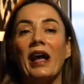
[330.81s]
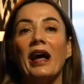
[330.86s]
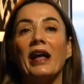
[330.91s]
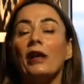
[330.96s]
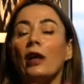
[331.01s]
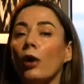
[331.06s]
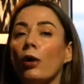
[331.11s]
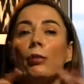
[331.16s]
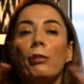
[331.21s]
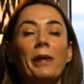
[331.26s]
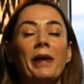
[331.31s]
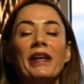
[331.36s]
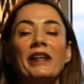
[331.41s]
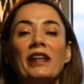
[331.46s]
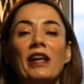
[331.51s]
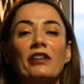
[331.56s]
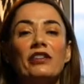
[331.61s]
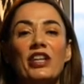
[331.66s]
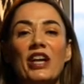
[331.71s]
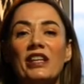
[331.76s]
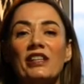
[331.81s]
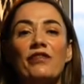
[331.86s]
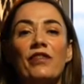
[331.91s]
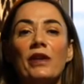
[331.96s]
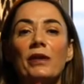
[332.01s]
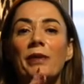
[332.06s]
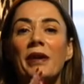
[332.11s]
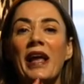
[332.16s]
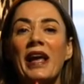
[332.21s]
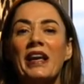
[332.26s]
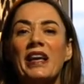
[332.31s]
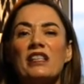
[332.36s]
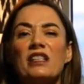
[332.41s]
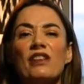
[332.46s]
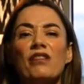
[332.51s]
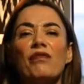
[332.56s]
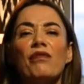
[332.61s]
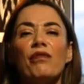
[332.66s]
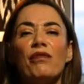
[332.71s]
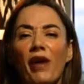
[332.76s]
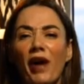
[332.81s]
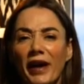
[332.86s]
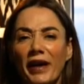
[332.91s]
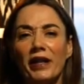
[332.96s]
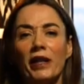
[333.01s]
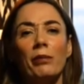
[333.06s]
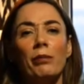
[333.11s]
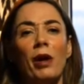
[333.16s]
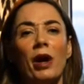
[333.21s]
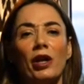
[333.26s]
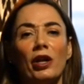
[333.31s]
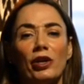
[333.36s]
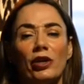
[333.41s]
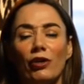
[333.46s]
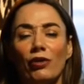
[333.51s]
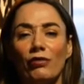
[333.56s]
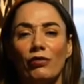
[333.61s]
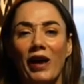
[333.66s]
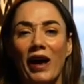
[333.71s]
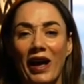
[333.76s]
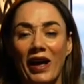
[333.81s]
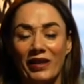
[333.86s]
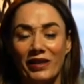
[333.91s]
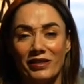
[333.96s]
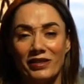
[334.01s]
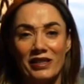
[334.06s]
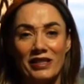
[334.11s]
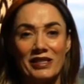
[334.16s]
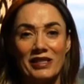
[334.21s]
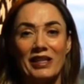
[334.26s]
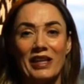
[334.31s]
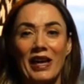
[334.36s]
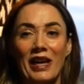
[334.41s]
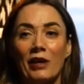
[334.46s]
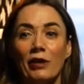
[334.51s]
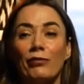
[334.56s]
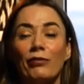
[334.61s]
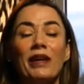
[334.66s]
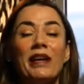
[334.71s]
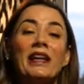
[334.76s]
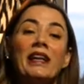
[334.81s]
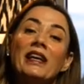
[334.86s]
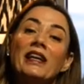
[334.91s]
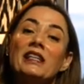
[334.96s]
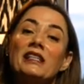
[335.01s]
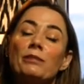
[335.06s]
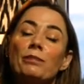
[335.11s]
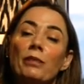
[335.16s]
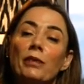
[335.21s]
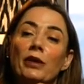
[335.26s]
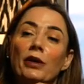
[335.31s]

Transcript: and albeit that yes, vitamin A is a vital molecule for healthy skin, it really is,